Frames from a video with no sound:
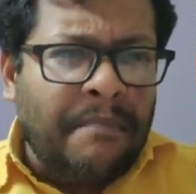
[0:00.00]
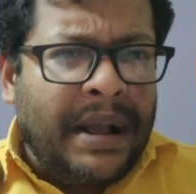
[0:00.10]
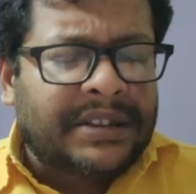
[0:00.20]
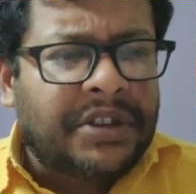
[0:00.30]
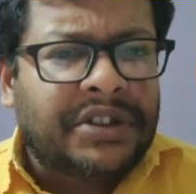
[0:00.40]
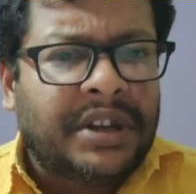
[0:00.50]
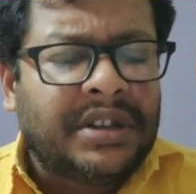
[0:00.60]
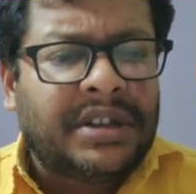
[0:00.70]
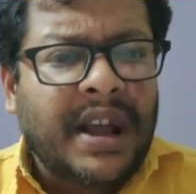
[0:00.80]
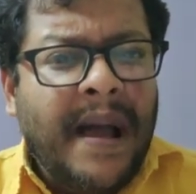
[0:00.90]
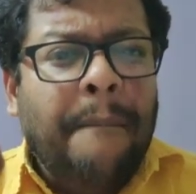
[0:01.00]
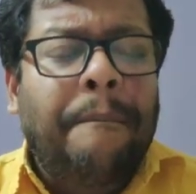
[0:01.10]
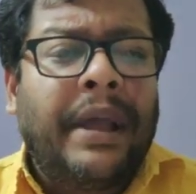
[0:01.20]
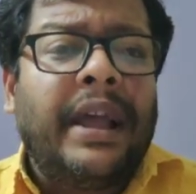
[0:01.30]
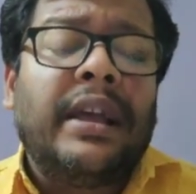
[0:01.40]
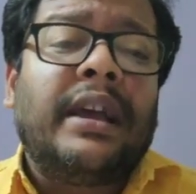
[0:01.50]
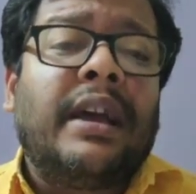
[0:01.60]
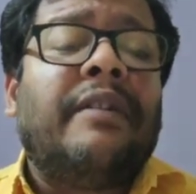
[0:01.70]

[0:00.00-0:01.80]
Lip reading: messages being